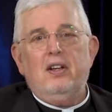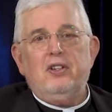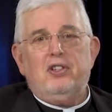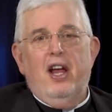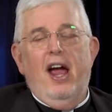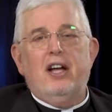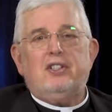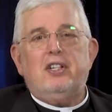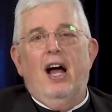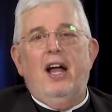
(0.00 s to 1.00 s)
she
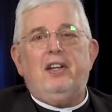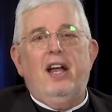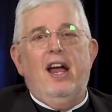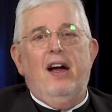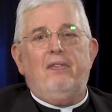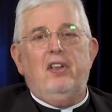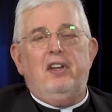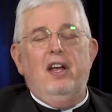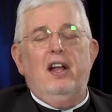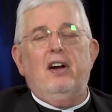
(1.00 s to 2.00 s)
asked not to have the
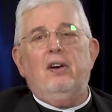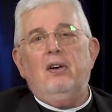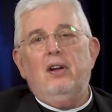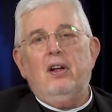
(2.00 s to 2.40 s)
dinner,